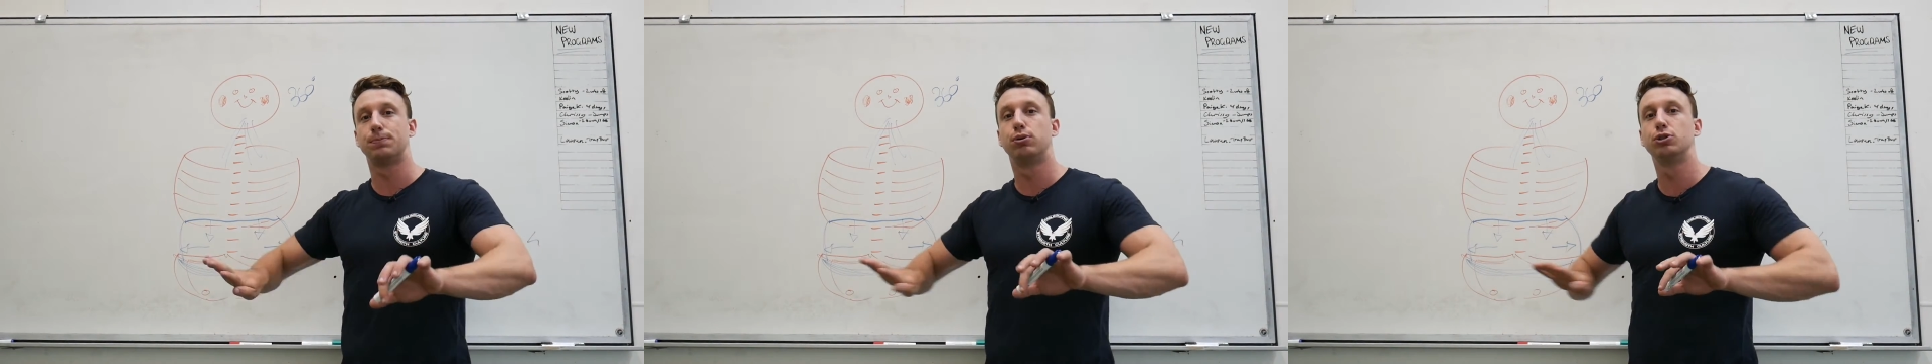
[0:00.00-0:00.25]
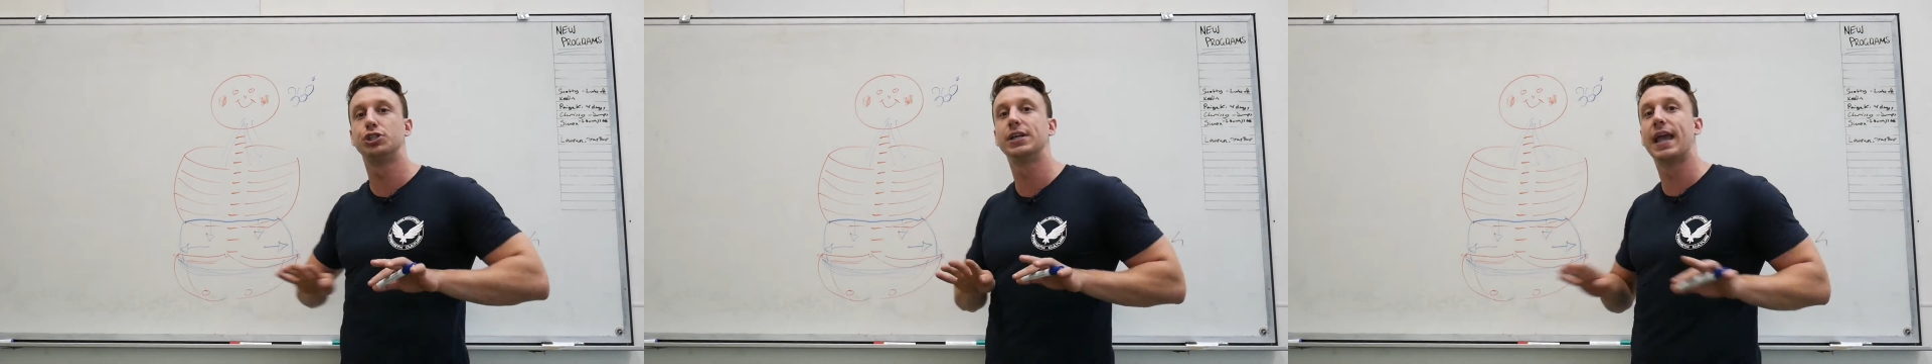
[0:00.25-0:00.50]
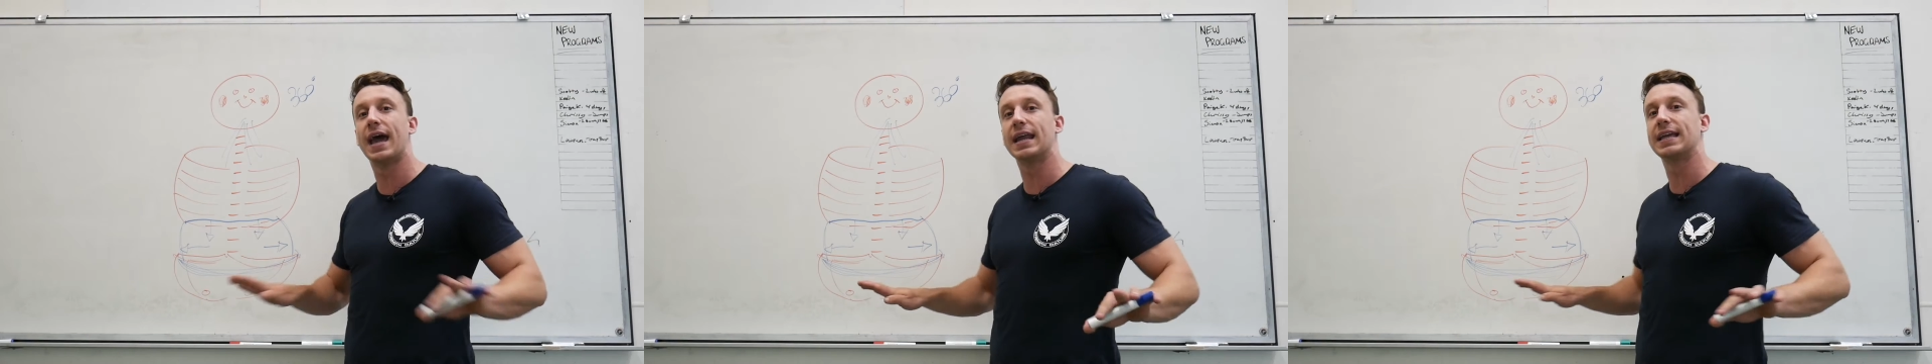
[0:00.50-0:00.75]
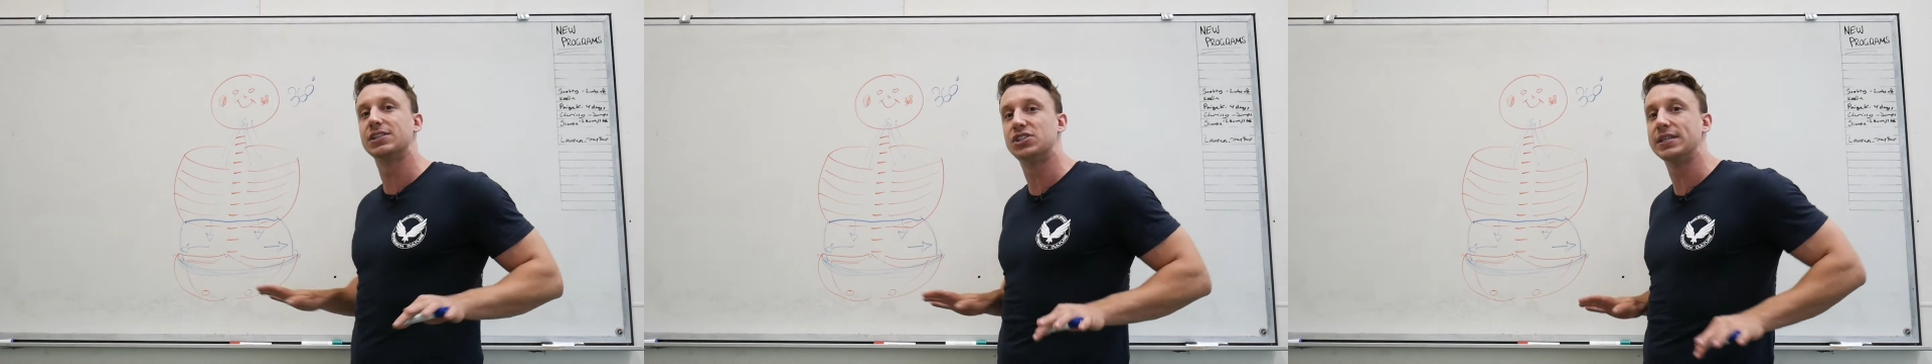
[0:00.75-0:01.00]
pushing out
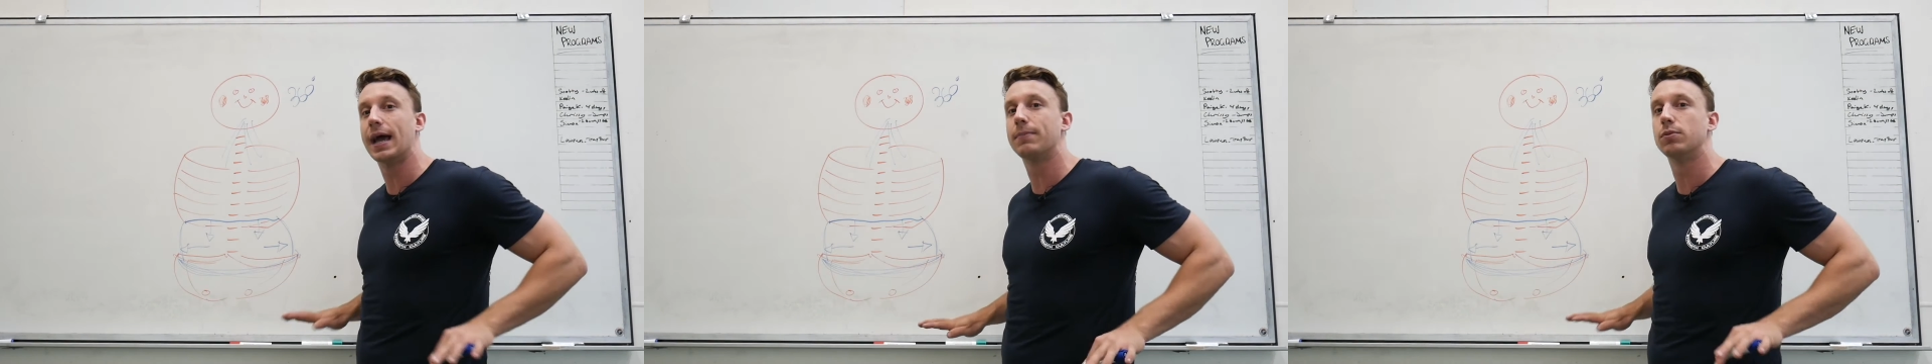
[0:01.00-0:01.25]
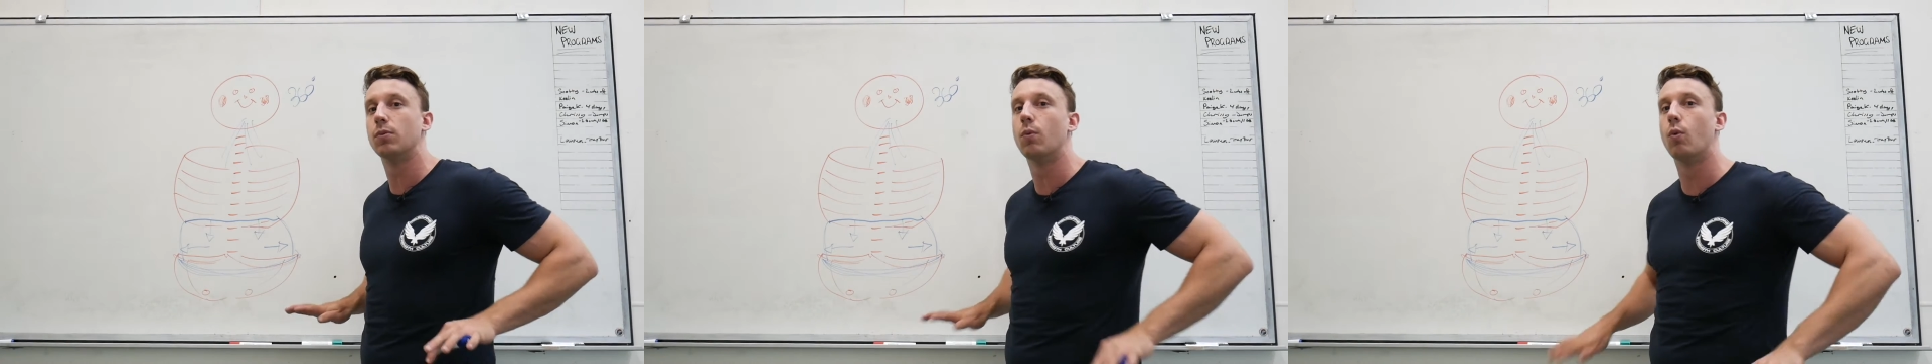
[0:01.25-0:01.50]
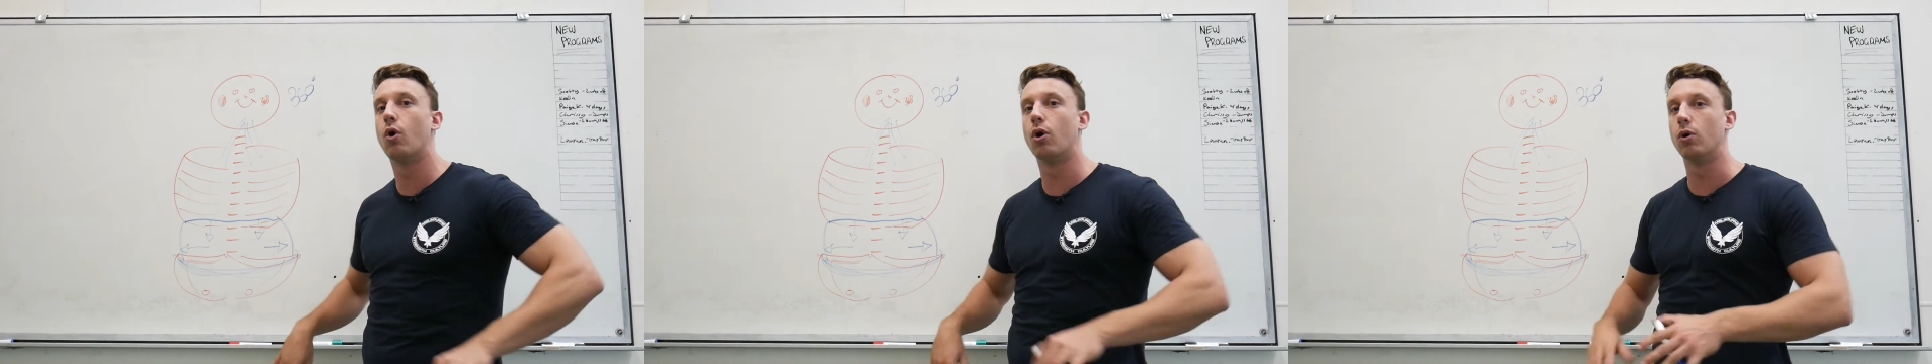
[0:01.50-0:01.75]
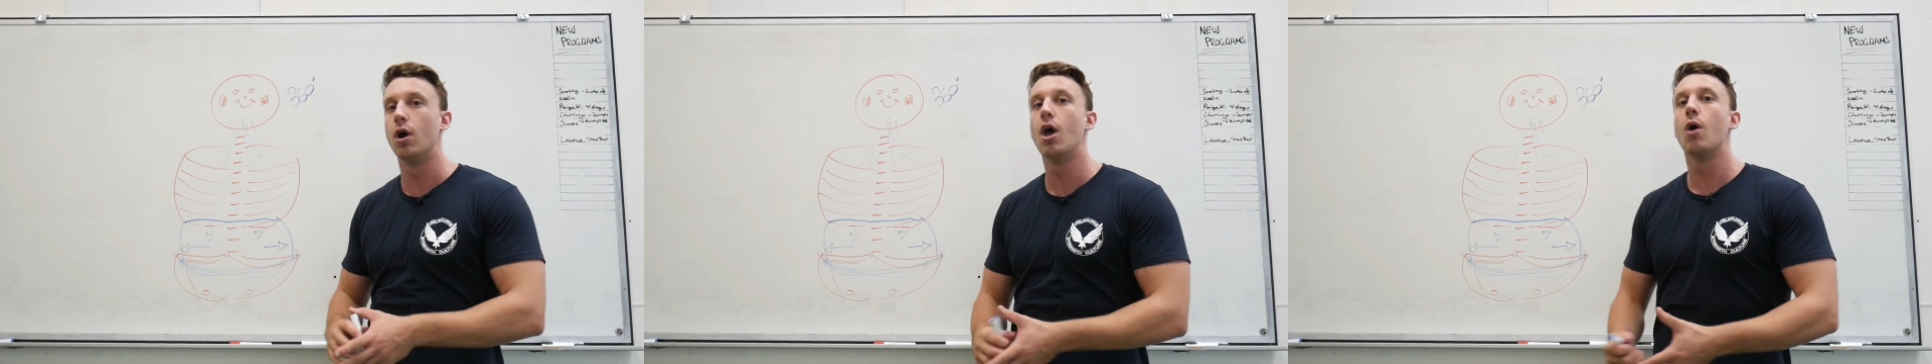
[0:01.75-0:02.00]
against the abdomen
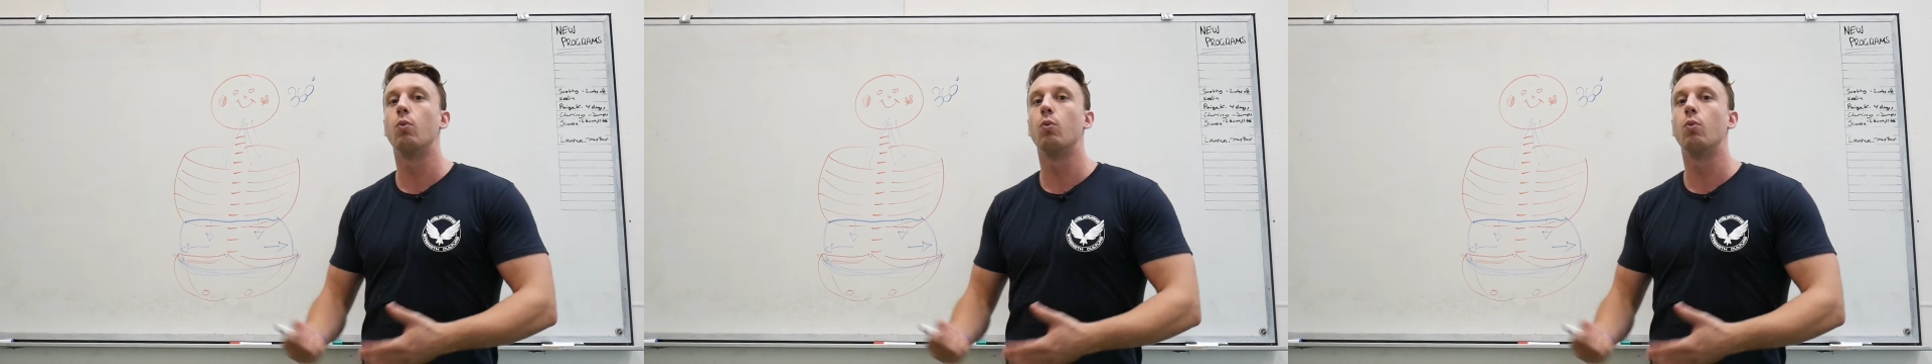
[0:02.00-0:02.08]
wall